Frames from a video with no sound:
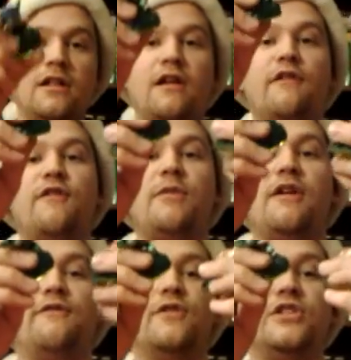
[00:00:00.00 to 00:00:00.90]
that are from
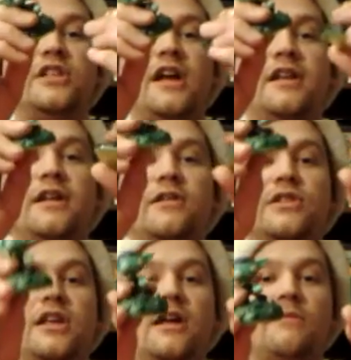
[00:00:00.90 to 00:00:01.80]
the first
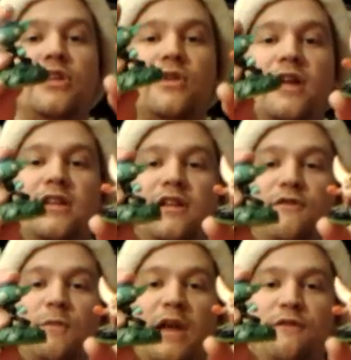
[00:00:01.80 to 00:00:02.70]
Skylanders game that you had to get
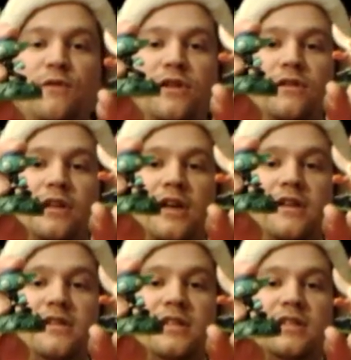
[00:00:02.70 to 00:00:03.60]
from that
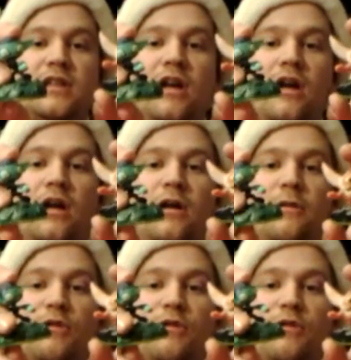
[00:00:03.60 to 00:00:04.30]
Frito-Lay's uh,